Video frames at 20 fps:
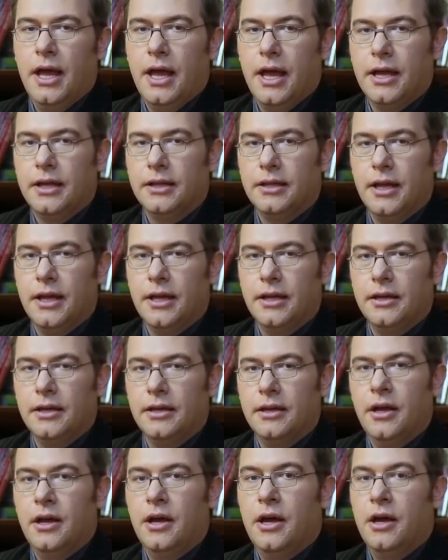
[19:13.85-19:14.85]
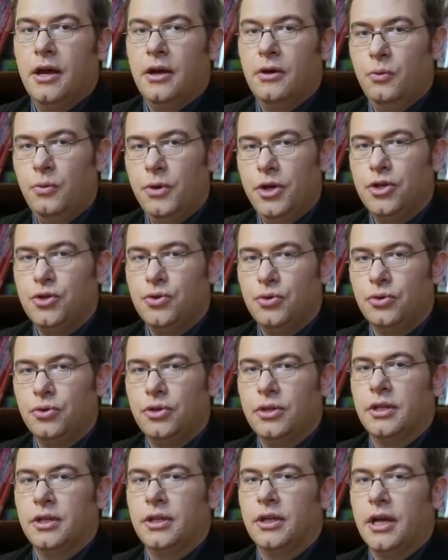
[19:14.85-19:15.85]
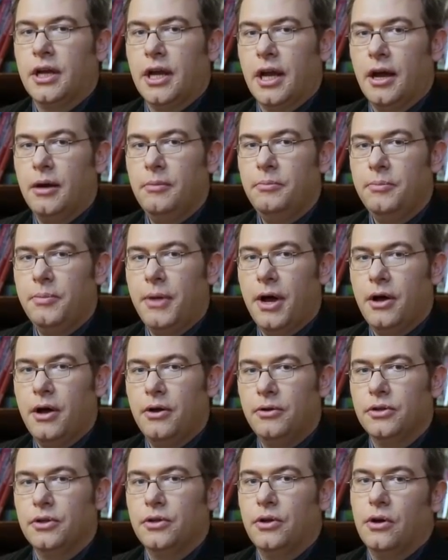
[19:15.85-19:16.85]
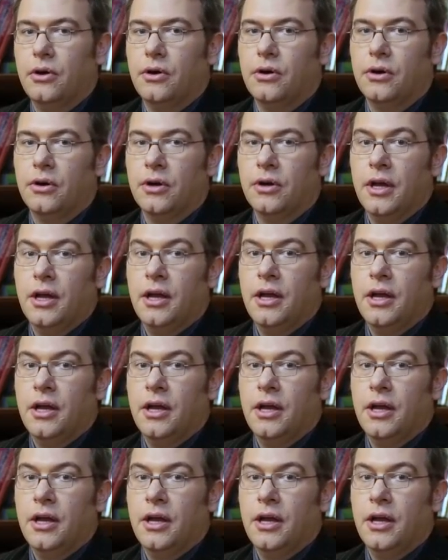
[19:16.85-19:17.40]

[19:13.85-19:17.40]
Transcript: and then we should compound or